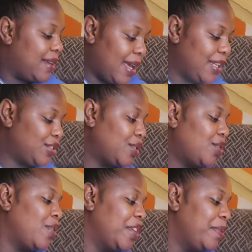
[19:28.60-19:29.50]
I'll show
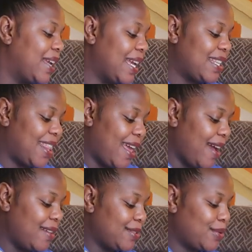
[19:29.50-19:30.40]
you when we get there.